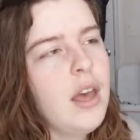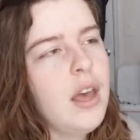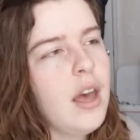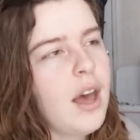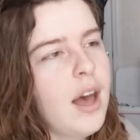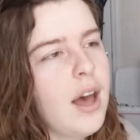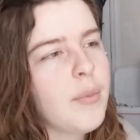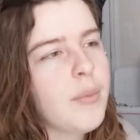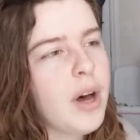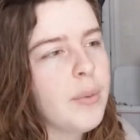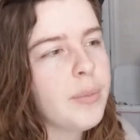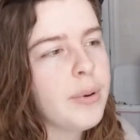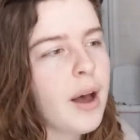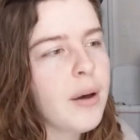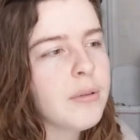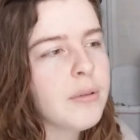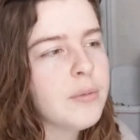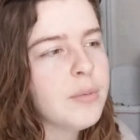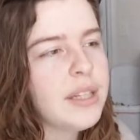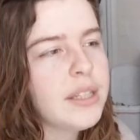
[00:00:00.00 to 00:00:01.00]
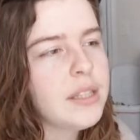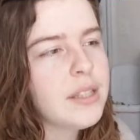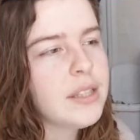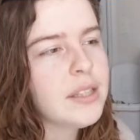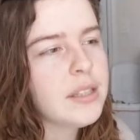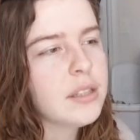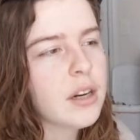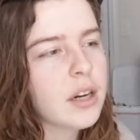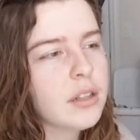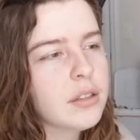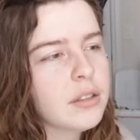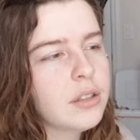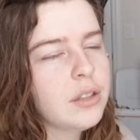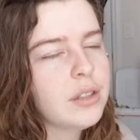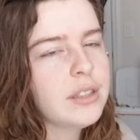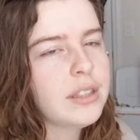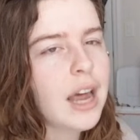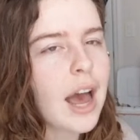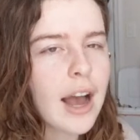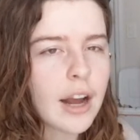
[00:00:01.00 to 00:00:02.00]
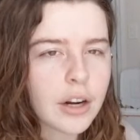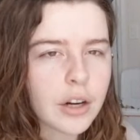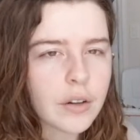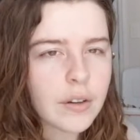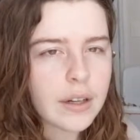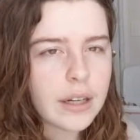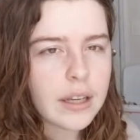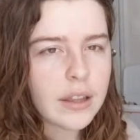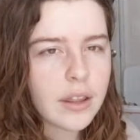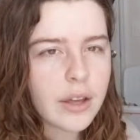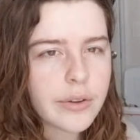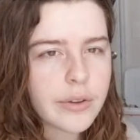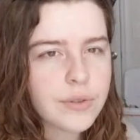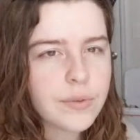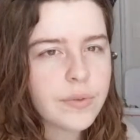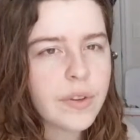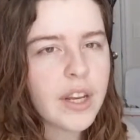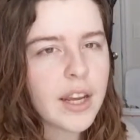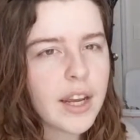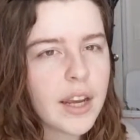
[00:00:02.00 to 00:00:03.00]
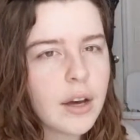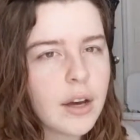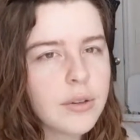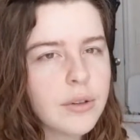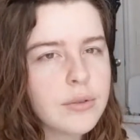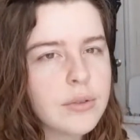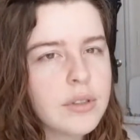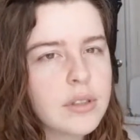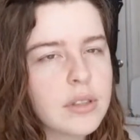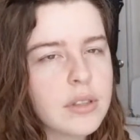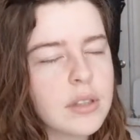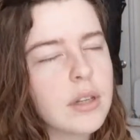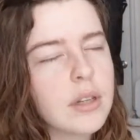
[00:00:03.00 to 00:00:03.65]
I'll probably start staggering those videos,